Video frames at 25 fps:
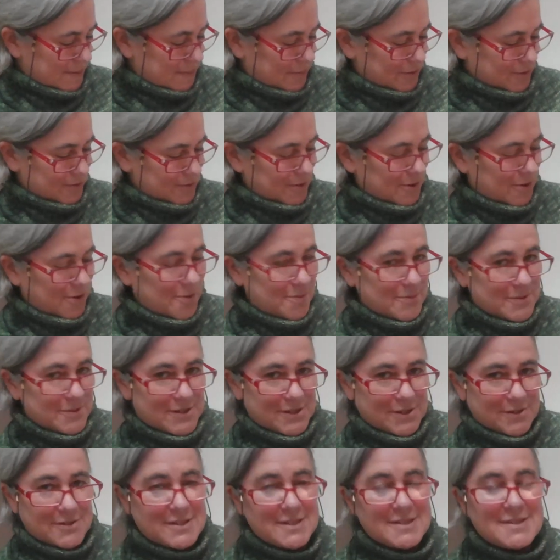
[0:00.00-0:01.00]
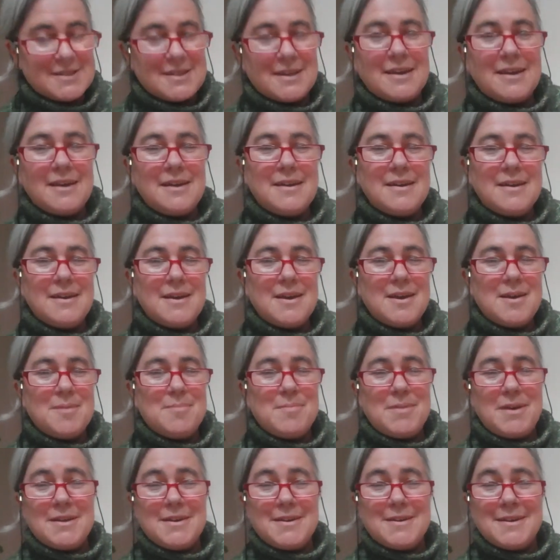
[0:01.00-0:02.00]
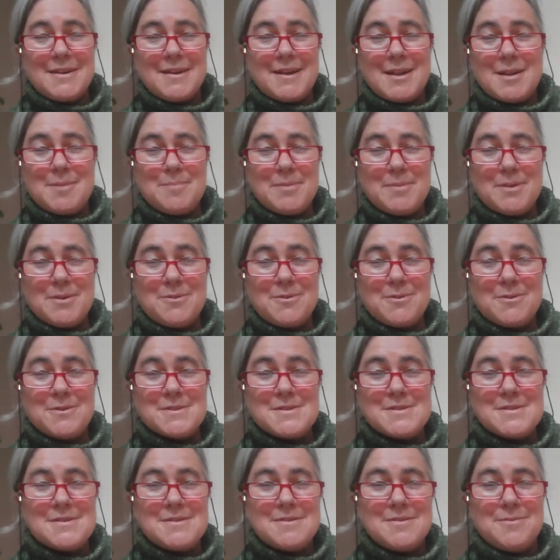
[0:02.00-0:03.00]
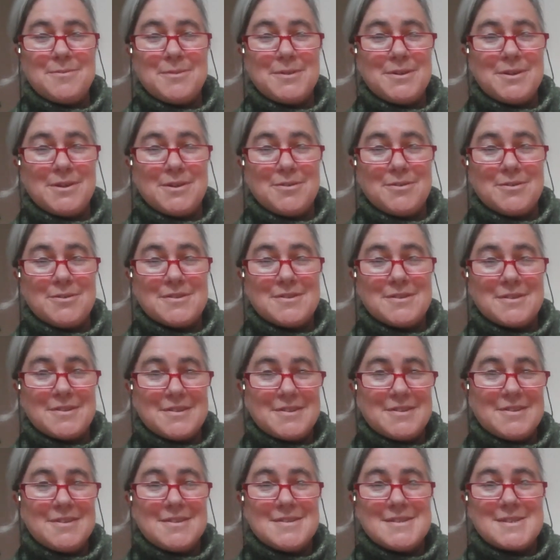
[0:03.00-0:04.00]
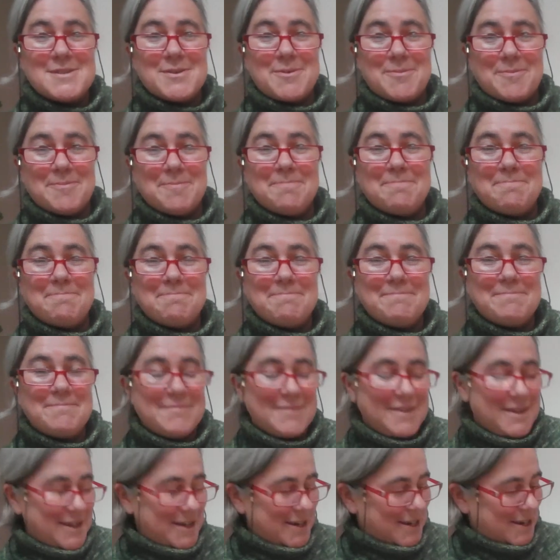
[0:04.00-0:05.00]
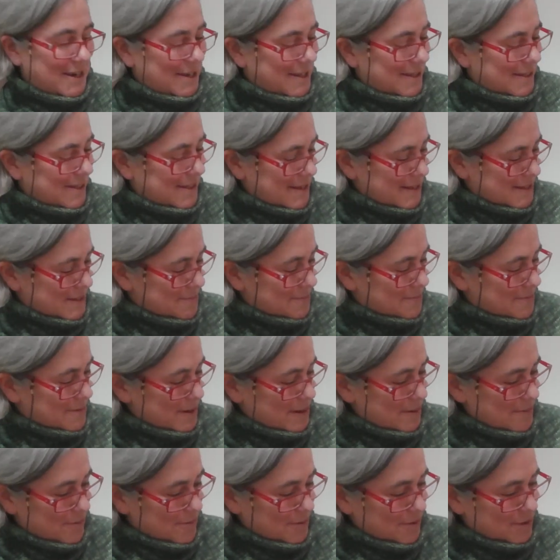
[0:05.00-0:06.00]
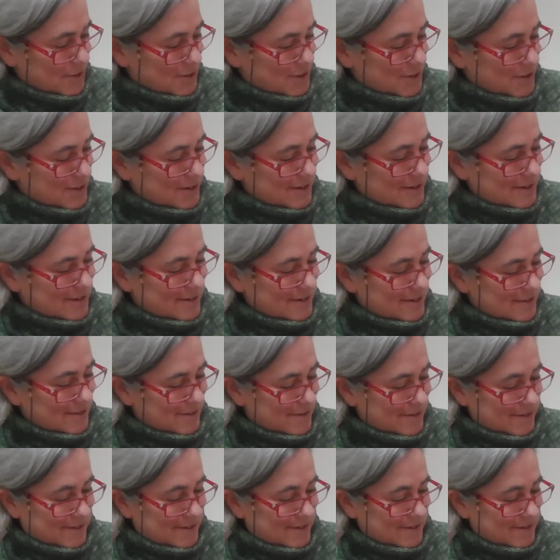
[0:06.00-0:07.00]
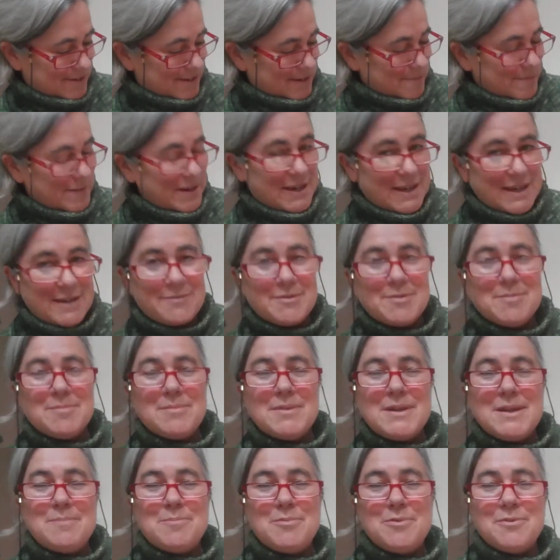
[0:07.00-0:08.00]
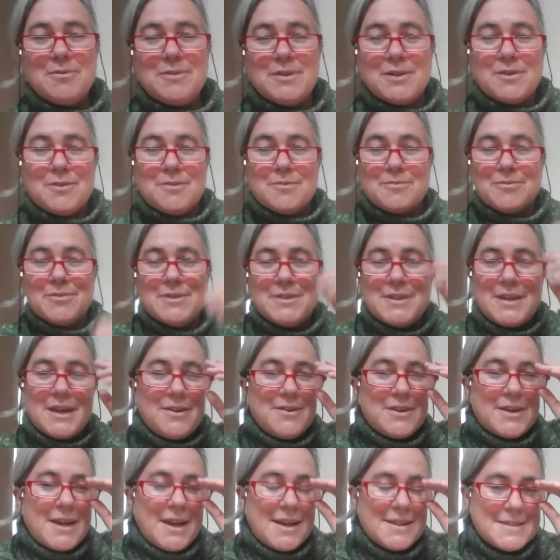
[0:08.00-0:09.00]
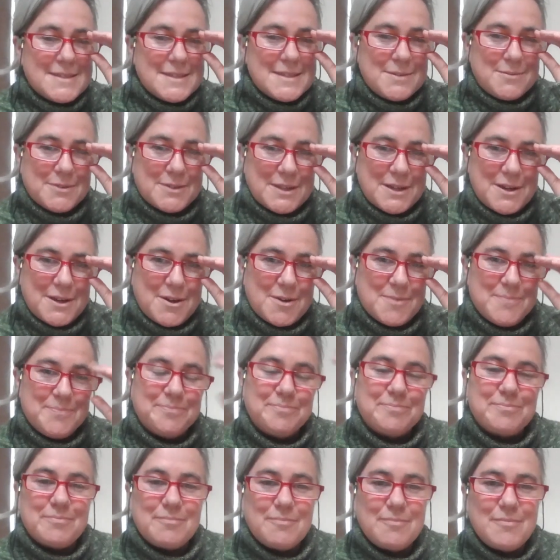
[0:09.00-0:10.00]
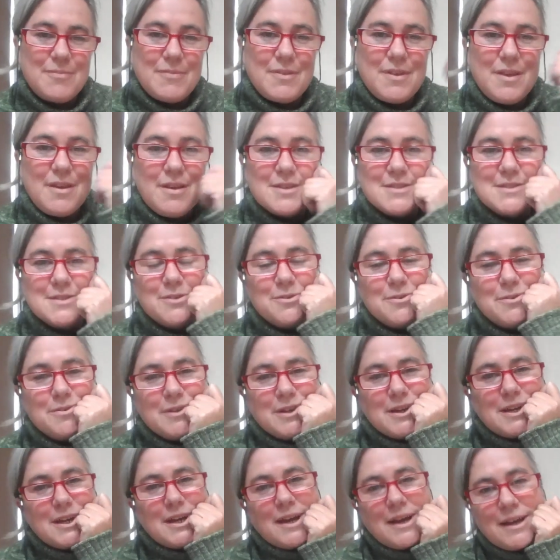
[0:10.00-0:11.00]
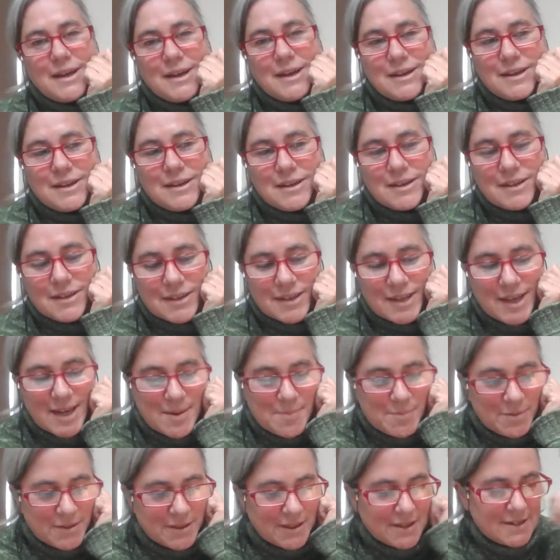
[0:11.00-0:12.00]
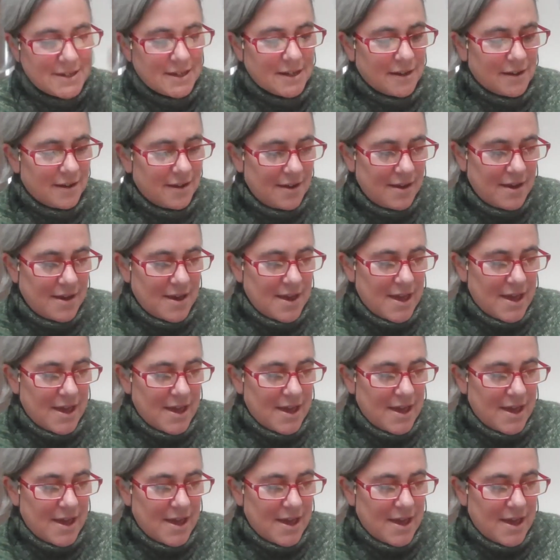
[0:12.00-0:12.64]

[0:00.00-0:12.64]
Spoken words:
my mother always used to say, a man on a galloping horse wouldn't notice it. So that's pretty much, I mean, even me poring over it now, I can't see where they are. So cable knitting,